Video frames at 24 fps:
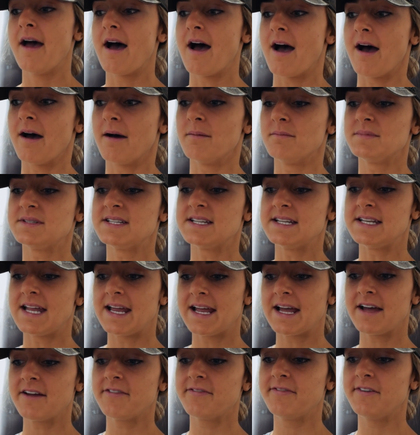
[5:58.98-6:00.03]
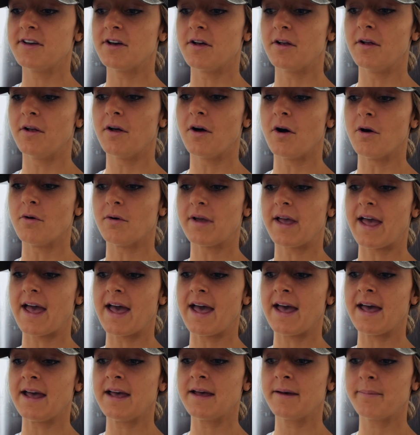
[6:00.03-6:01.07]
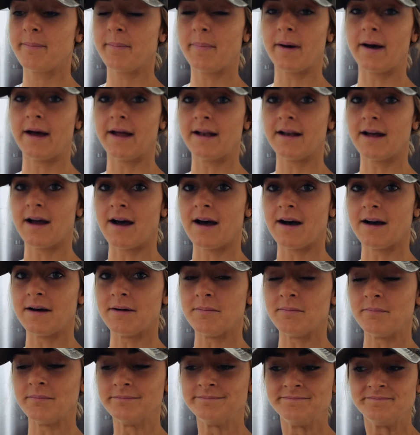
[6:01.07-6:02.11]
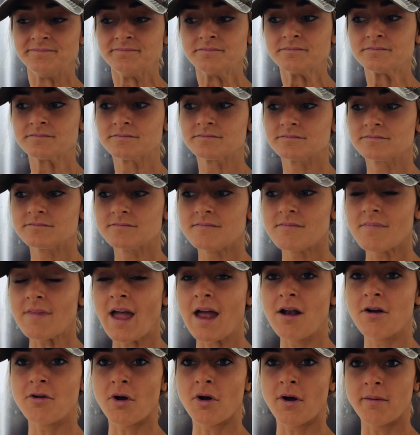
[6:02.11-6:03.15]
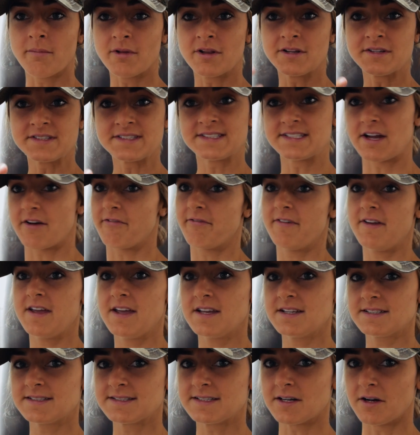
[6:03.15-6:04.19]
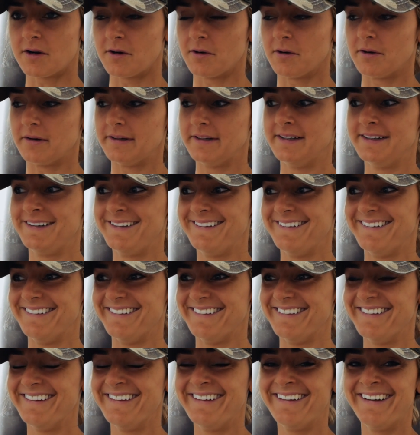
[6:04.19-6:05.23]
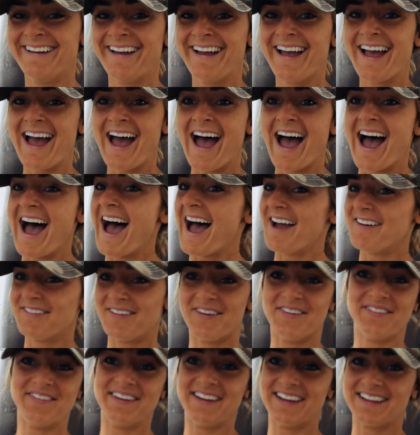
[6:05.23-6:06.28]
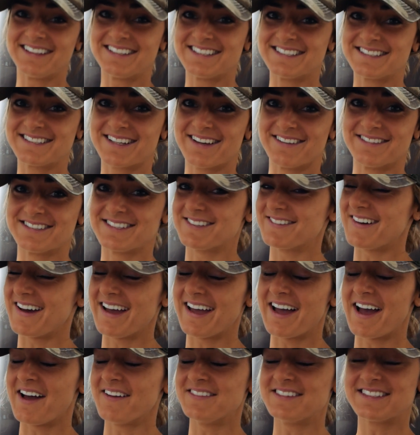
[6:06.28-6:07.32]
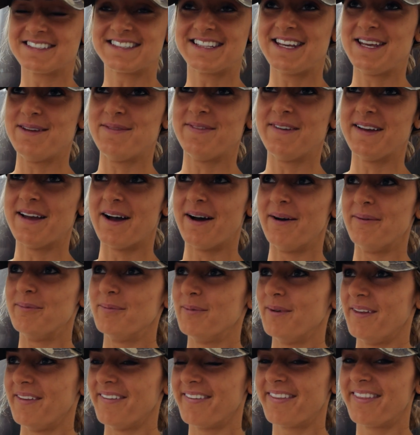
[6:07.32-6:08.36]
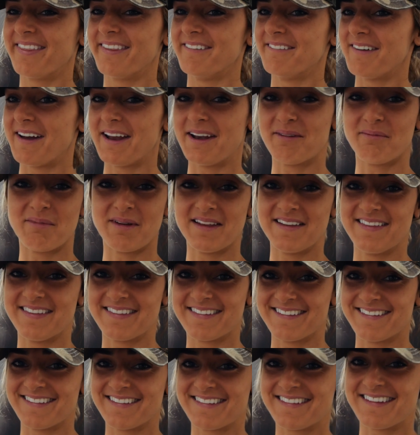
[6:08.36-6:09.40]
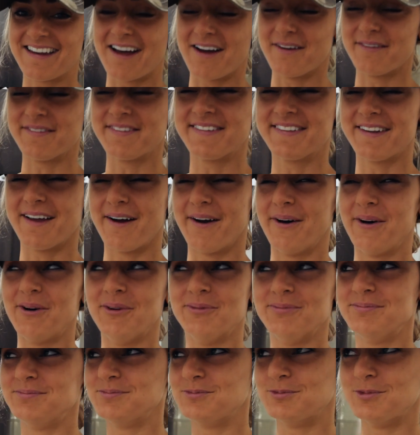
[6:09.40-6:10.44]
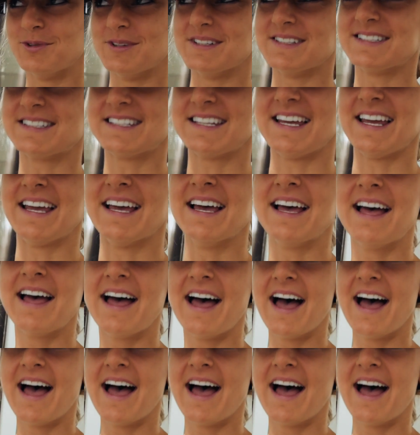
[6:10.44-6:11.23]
Um, today I feel okay, but um, I I'm a little stuffy, so I'm hoping it just goes away. I'm just keeping up with the vitamins and stuff, so we'll see.